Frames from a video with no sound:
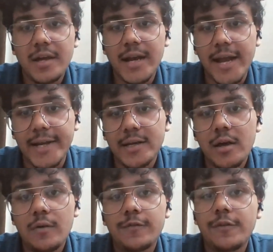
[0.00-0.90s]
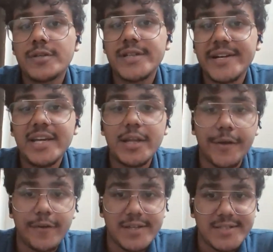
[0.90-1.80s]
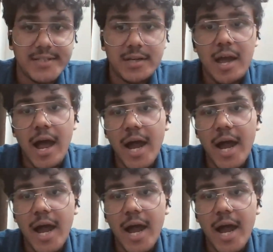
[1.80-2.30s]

client for sending requests,